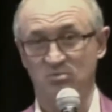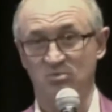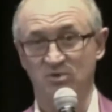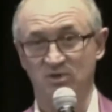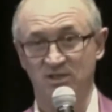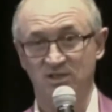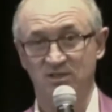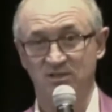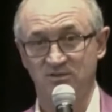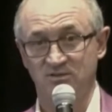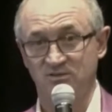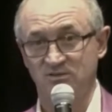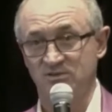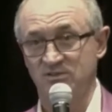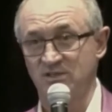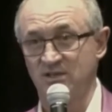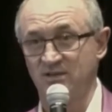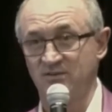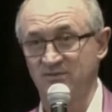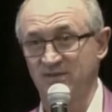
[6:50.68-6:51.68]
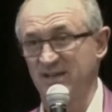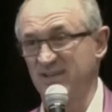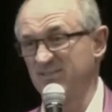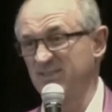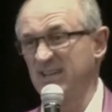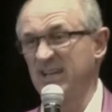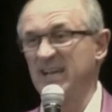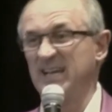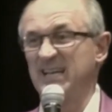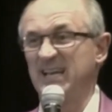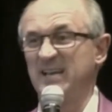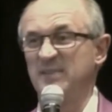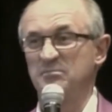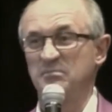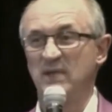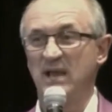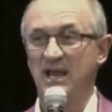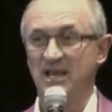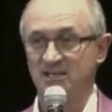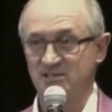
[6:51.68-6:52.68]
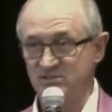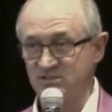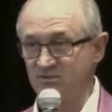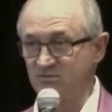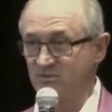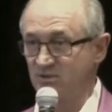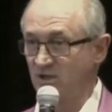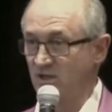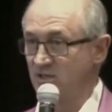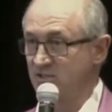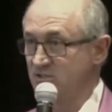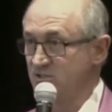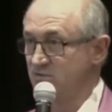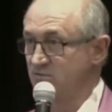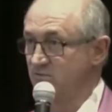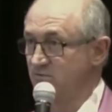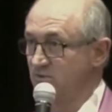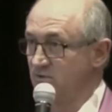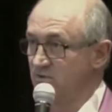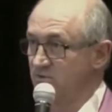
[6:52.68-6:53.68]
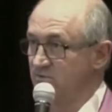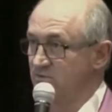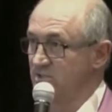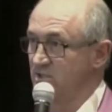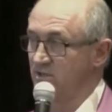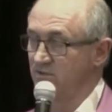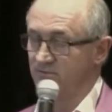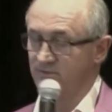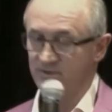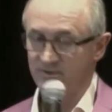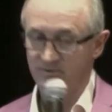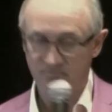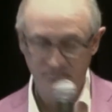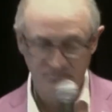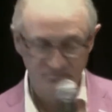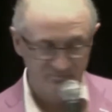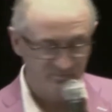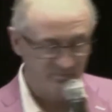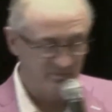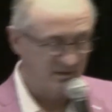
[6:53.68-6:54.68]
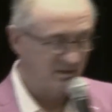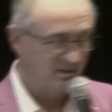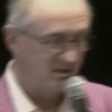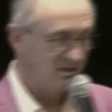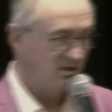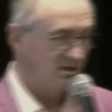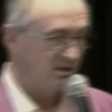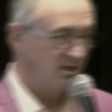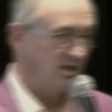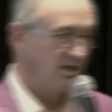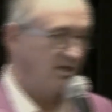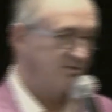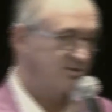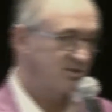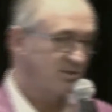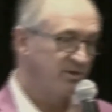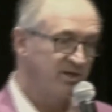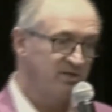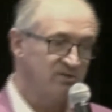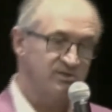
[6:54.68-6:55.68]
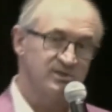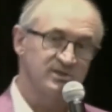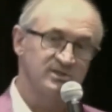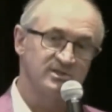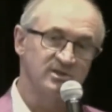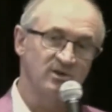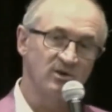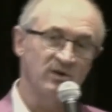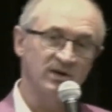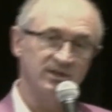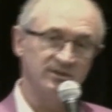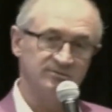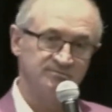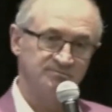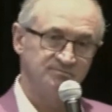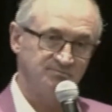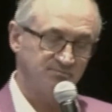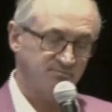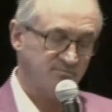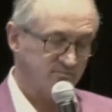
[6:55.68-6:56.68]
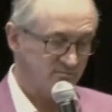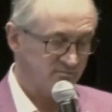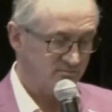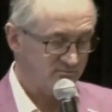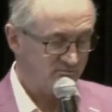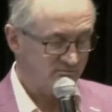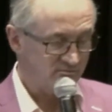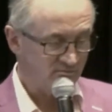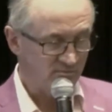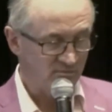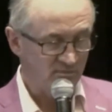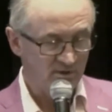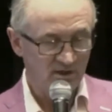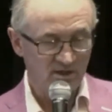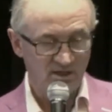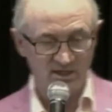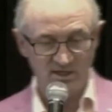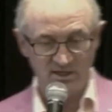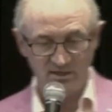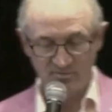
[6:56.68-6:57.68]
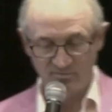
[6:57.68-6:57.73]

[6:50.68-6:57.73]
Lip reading: cool stuff. I've got a massive closet full of stuff. So here's the story. I've